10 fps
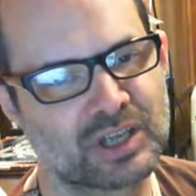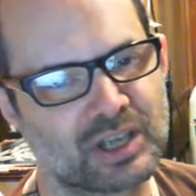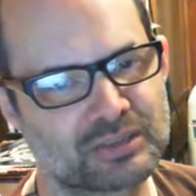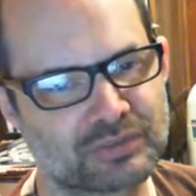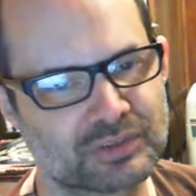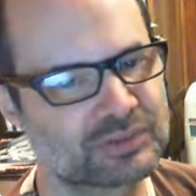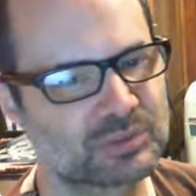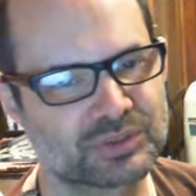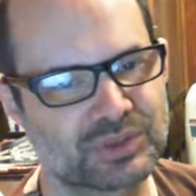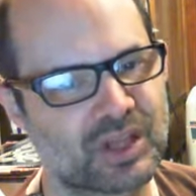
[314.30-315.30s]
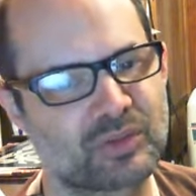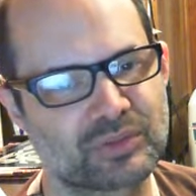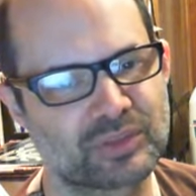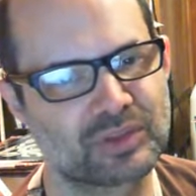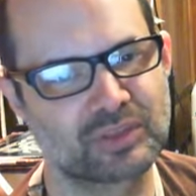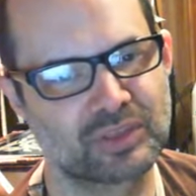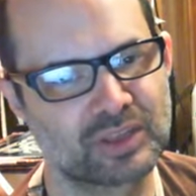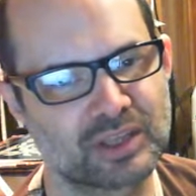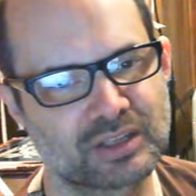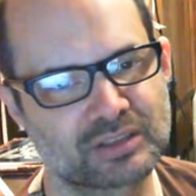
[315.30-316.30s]
And at first it was a healthy
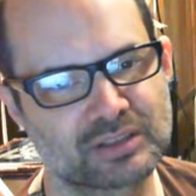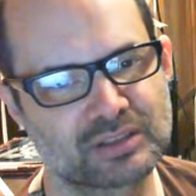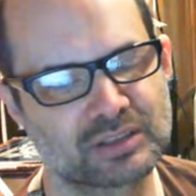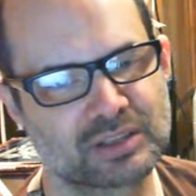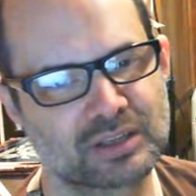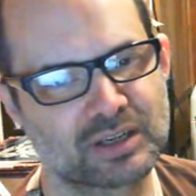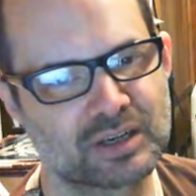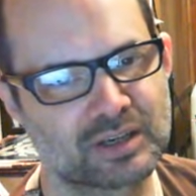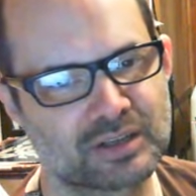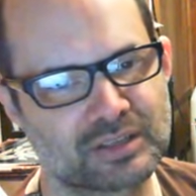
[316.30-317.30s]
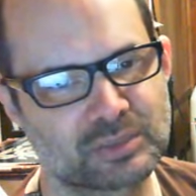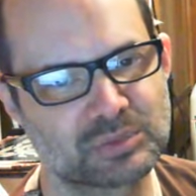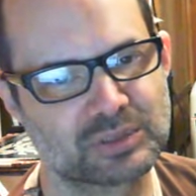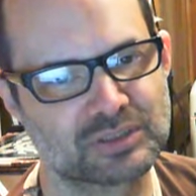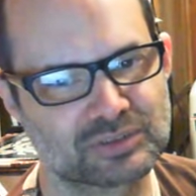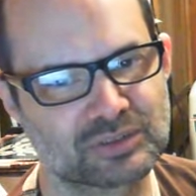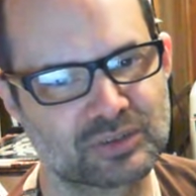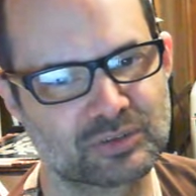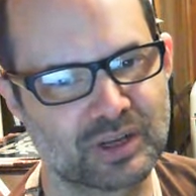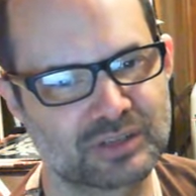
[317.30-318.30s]
thing uh, and he would listen to
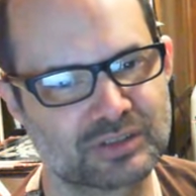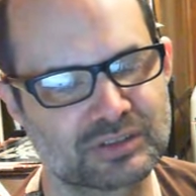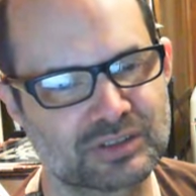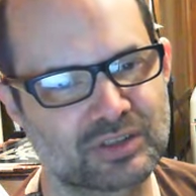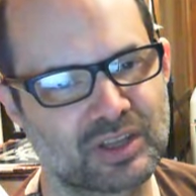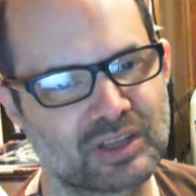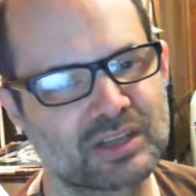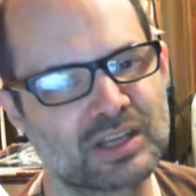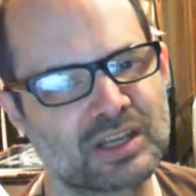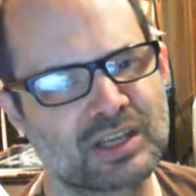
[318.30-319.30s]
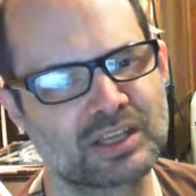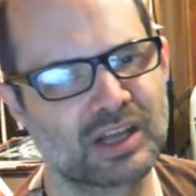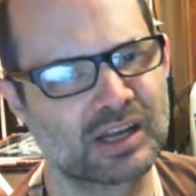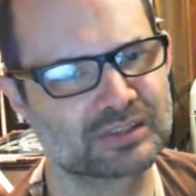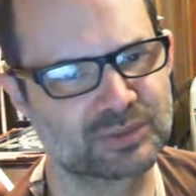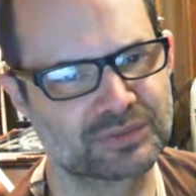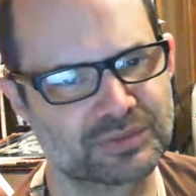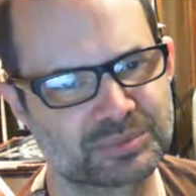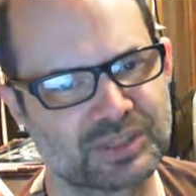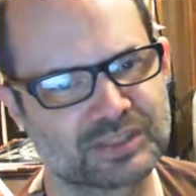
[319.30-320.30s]
the records. And then he got sort of
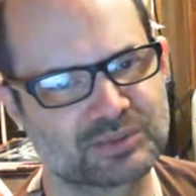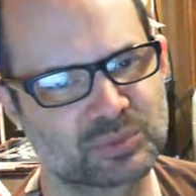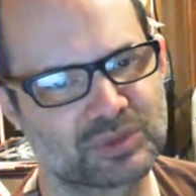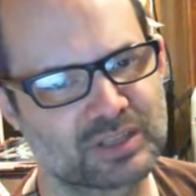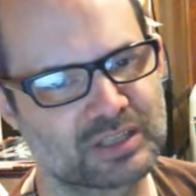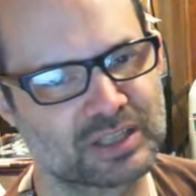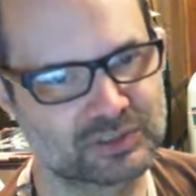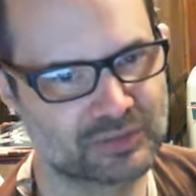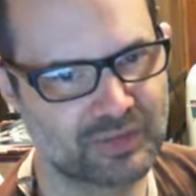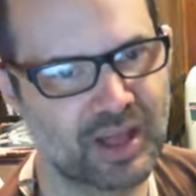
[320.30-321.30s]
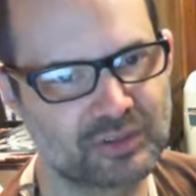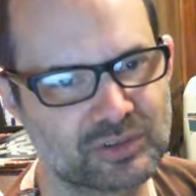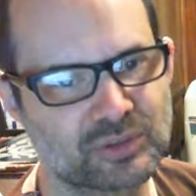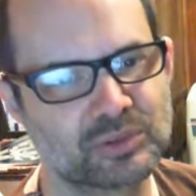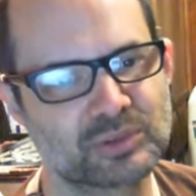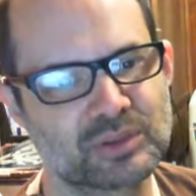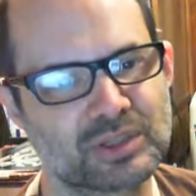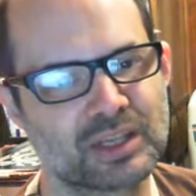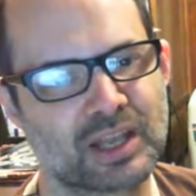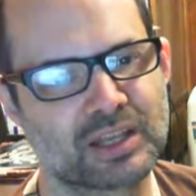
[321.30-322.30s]
obsessed with collector value,
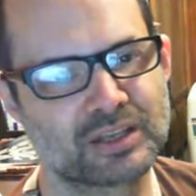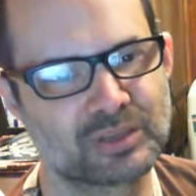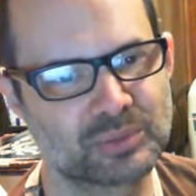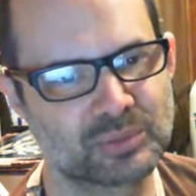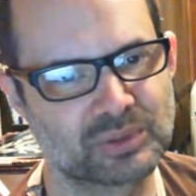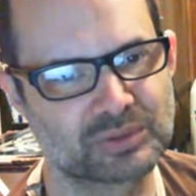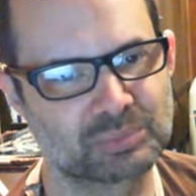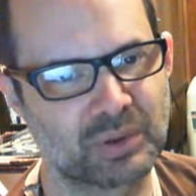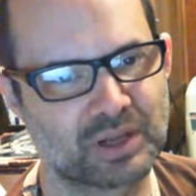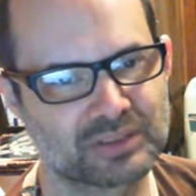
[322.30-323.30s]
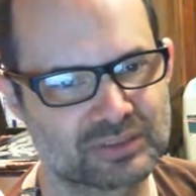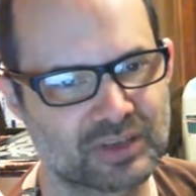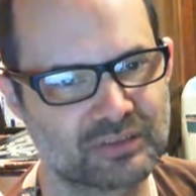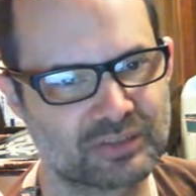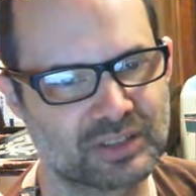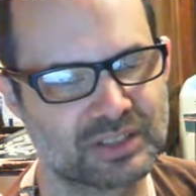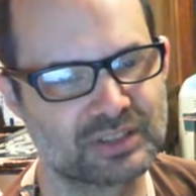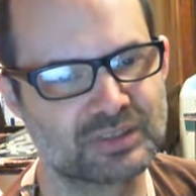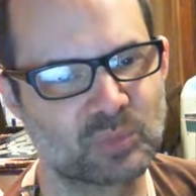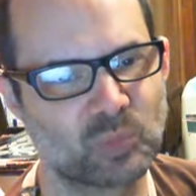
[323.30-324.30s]
and he was buying stuff that he
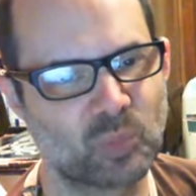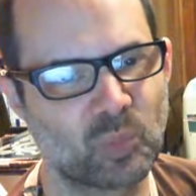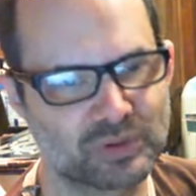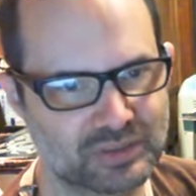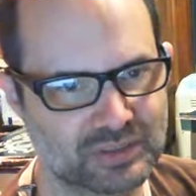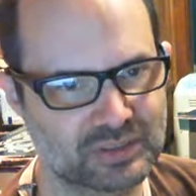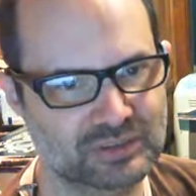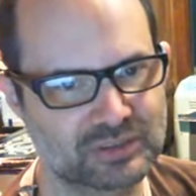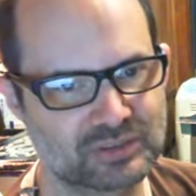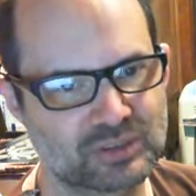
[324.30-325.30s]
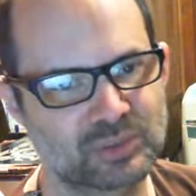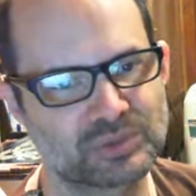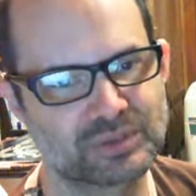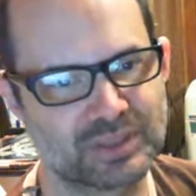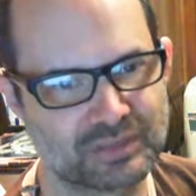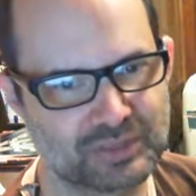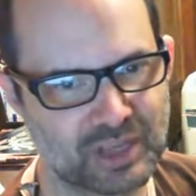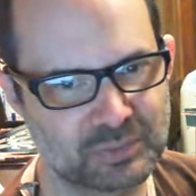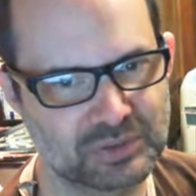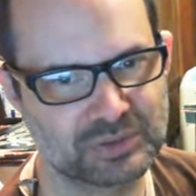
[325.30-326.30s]
wasn't listening to or didn't have
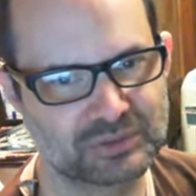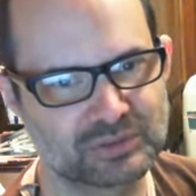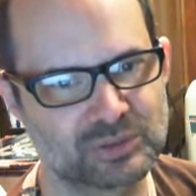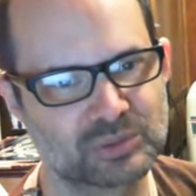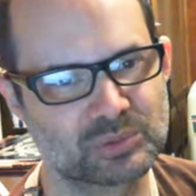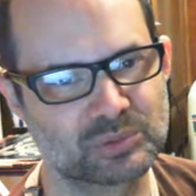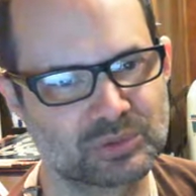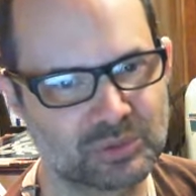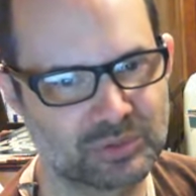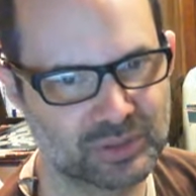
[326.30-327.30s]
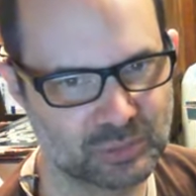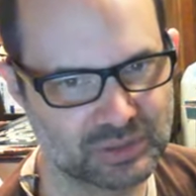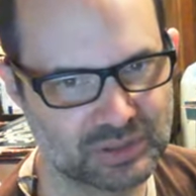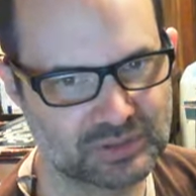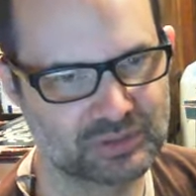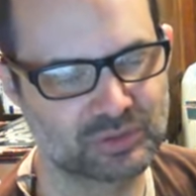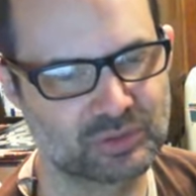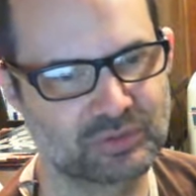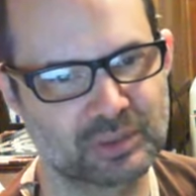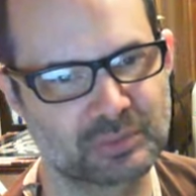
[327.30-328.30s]
time to listen to or knew that he wouldn't listen
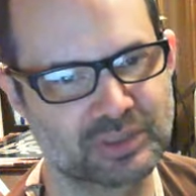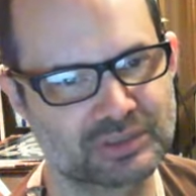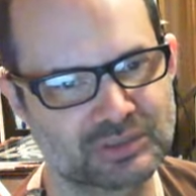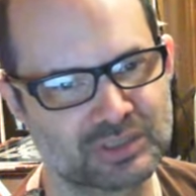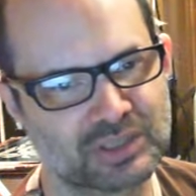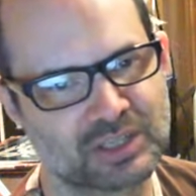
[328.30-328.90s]
to very much.